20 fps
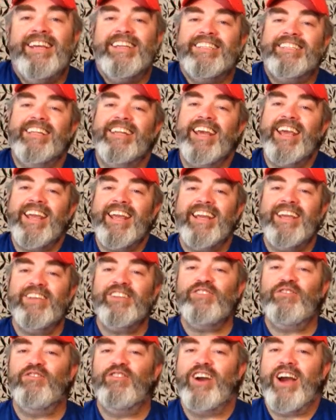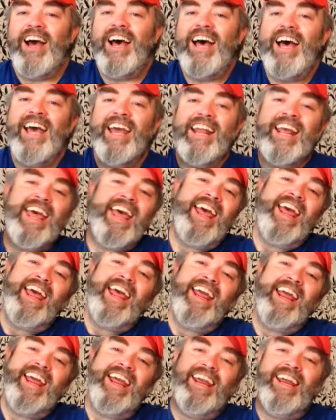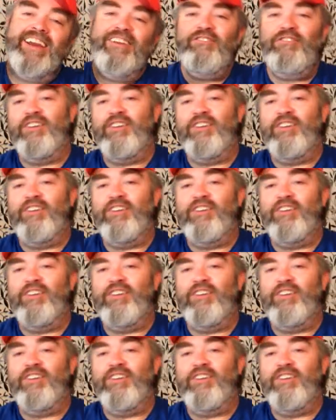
Today is Friday.